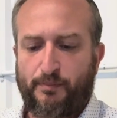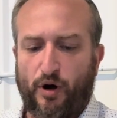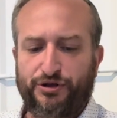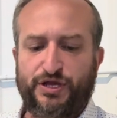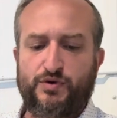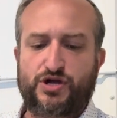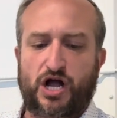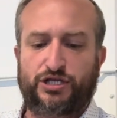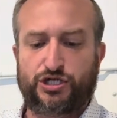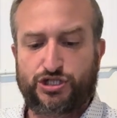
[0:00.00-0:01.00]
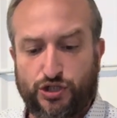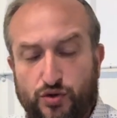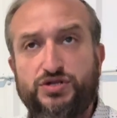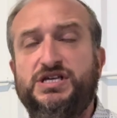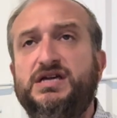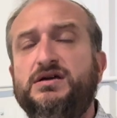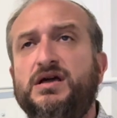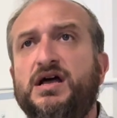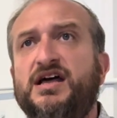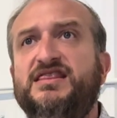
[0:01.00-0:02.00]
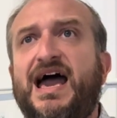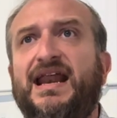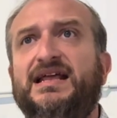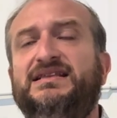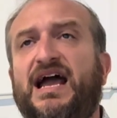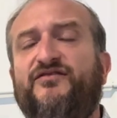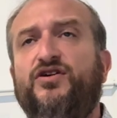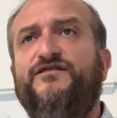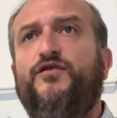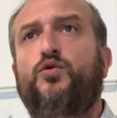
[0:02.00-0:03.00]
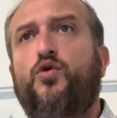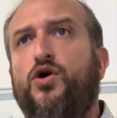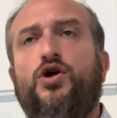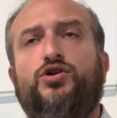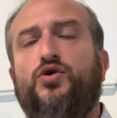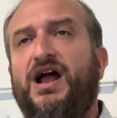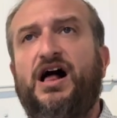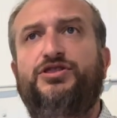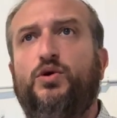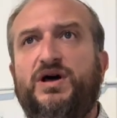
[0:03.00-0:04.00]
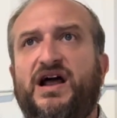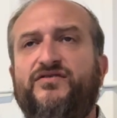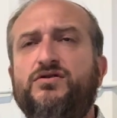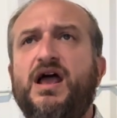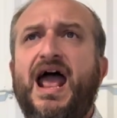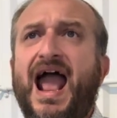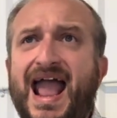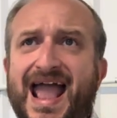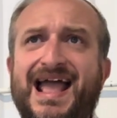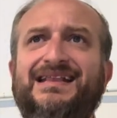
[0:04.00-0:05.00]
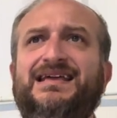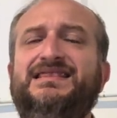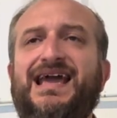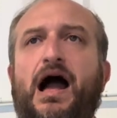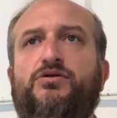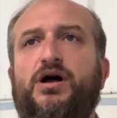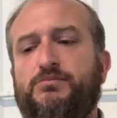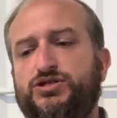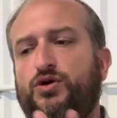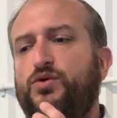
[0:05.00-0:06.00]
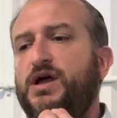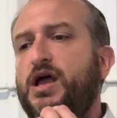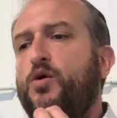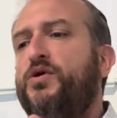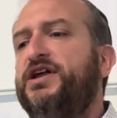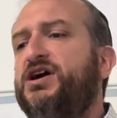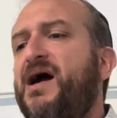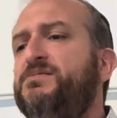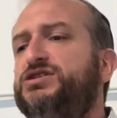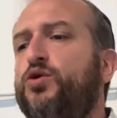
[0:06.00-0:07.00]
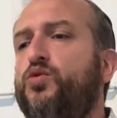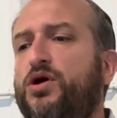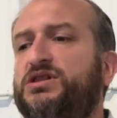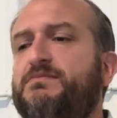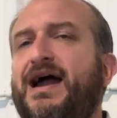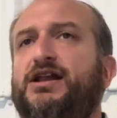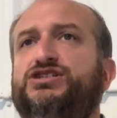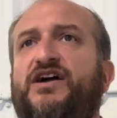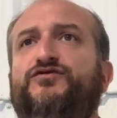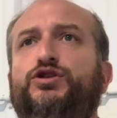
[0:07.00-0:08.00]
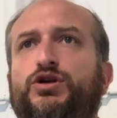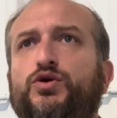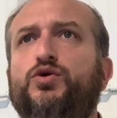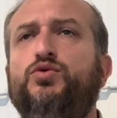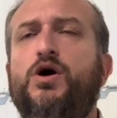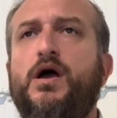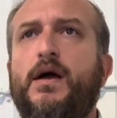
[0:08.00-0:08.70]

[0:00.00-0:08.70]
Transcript: both in regard to choosing that endeavor for work or health or whatever, and in the outcome. So when it comes to worldly matters, you have two